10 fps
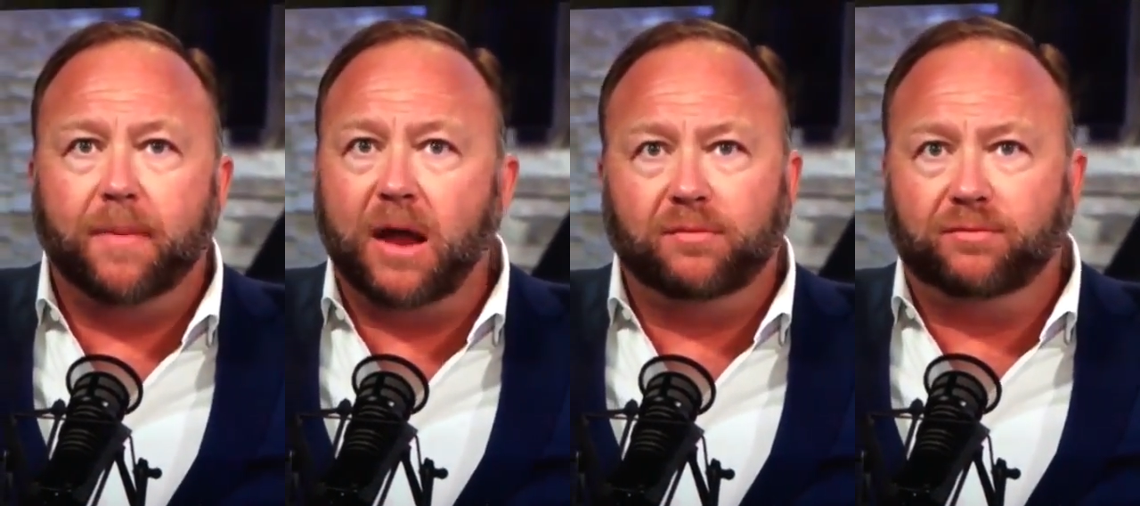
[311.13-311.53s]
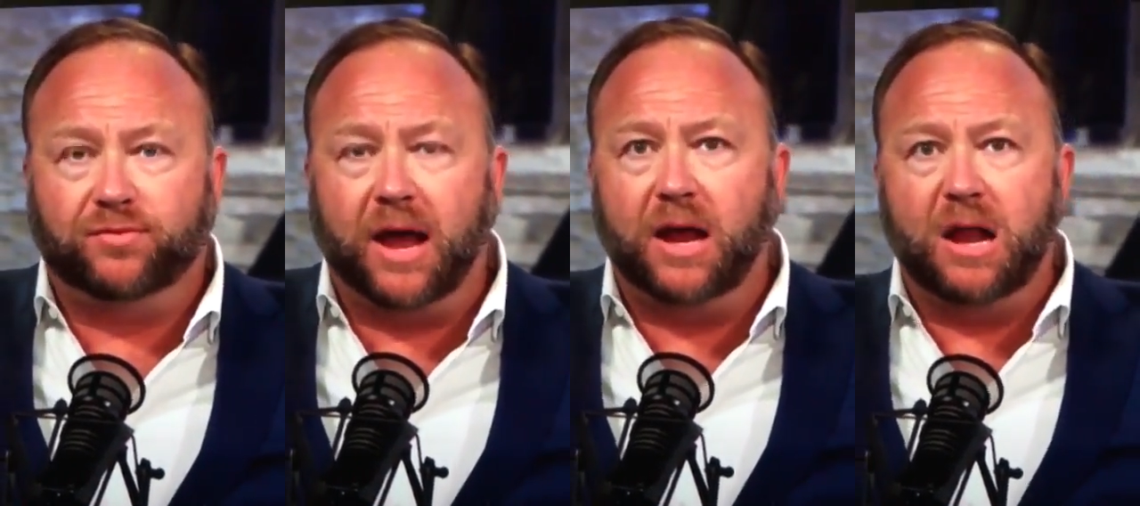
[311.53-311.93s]
And they
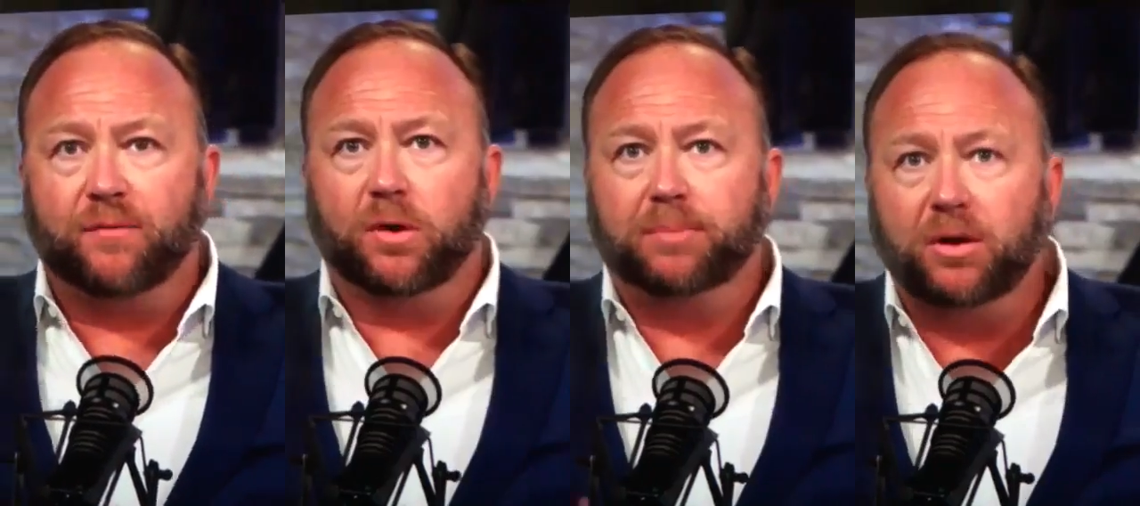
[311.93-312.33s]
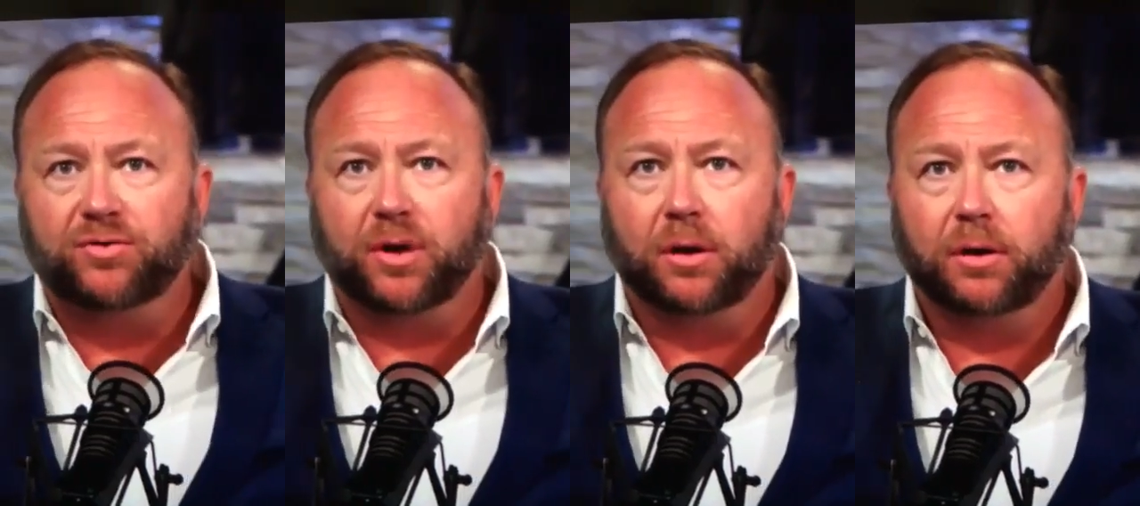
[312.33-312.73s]
say he never
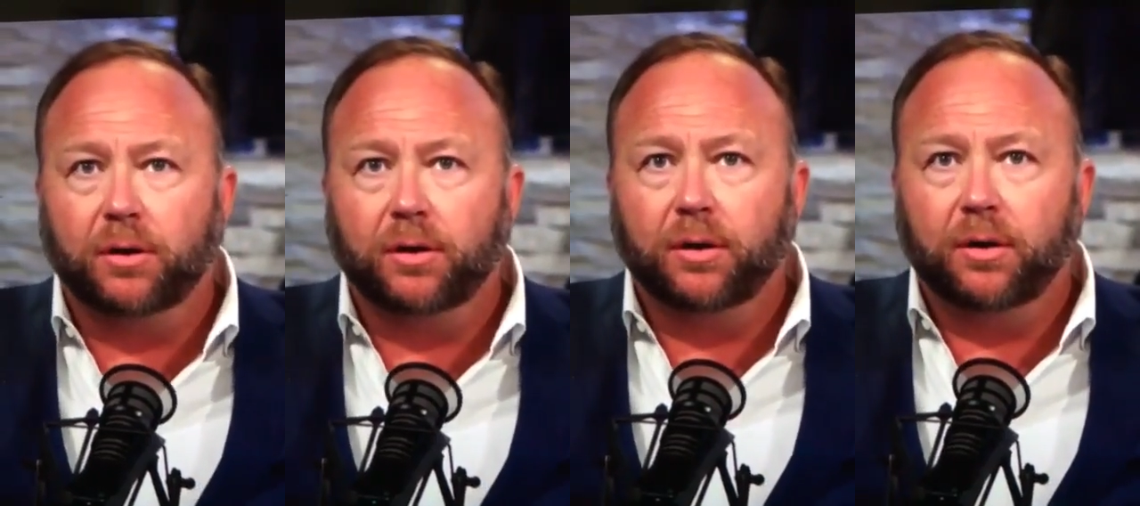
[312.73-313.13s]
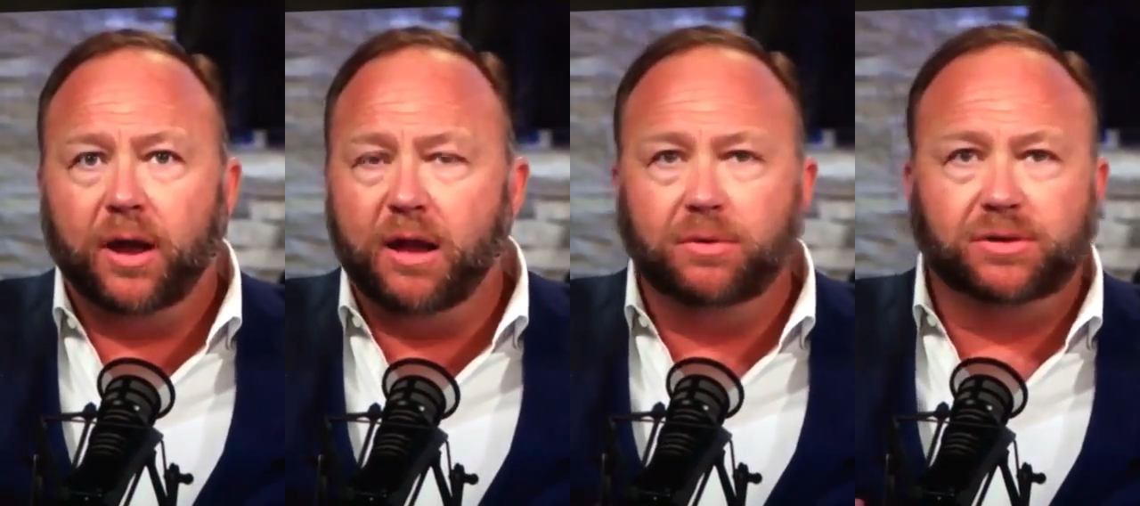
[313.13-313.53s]
abused her,
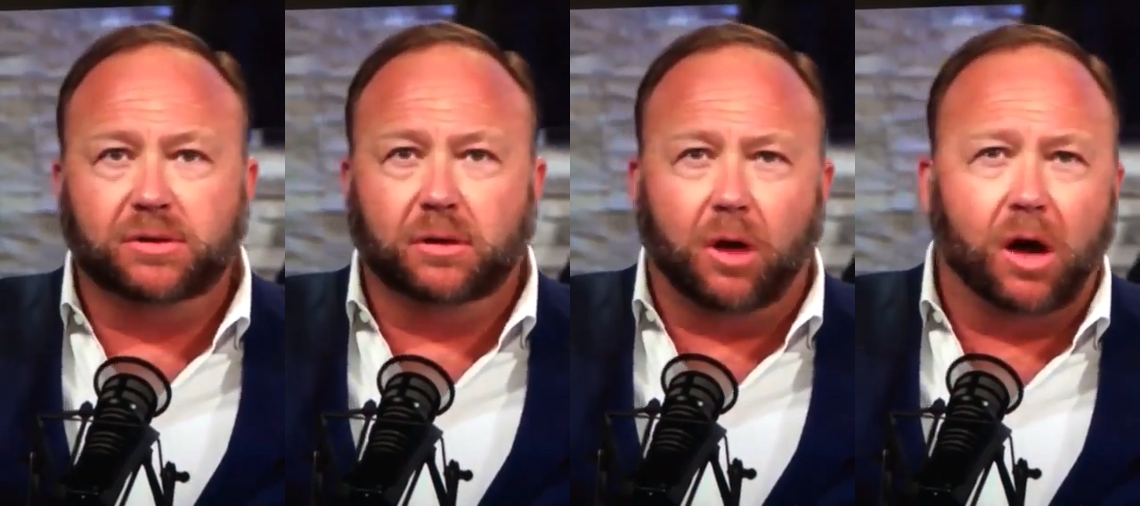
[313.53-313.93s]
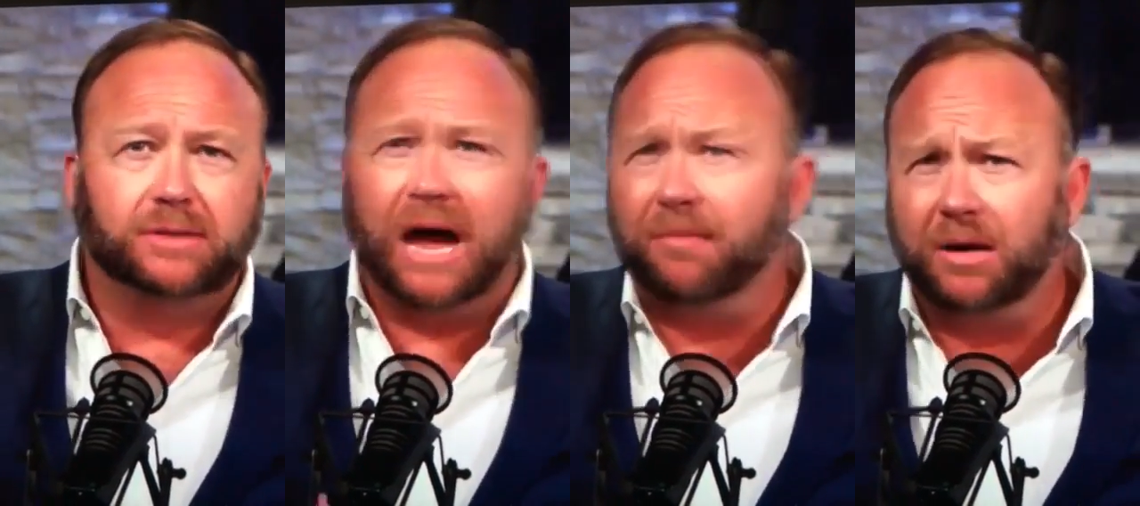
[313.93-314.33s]
and it was a
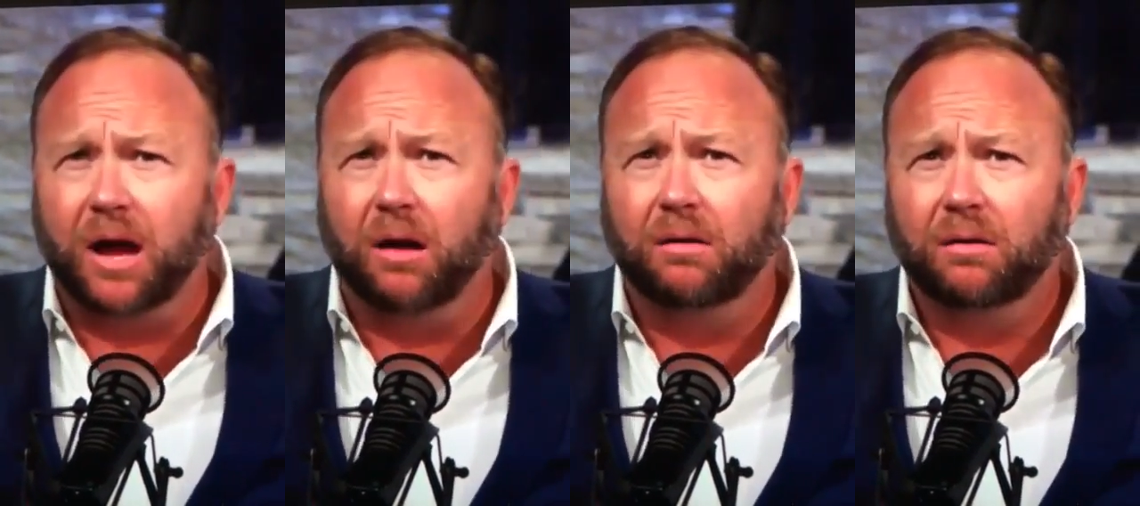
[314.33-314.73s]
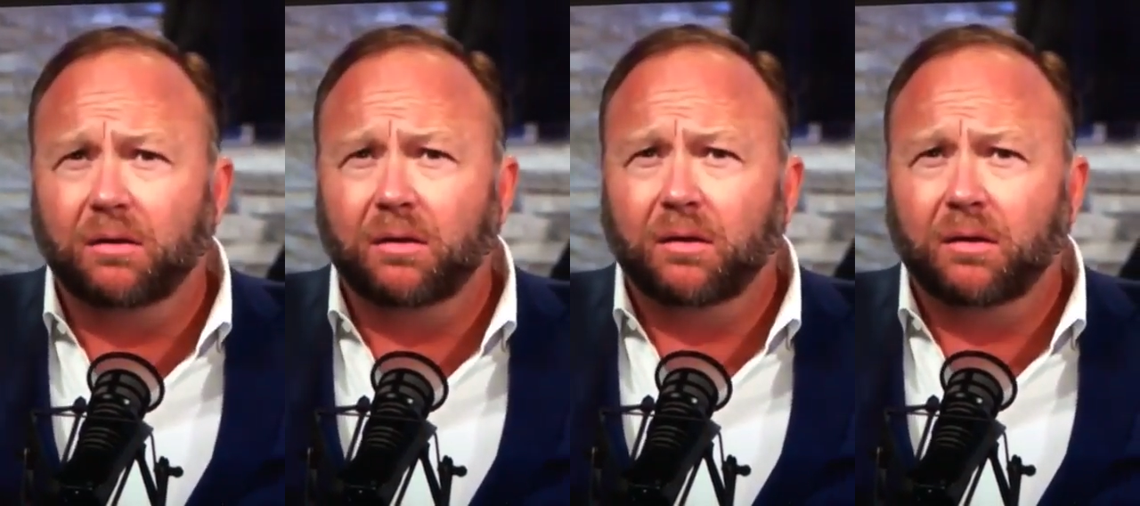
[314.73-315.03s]
long time ago.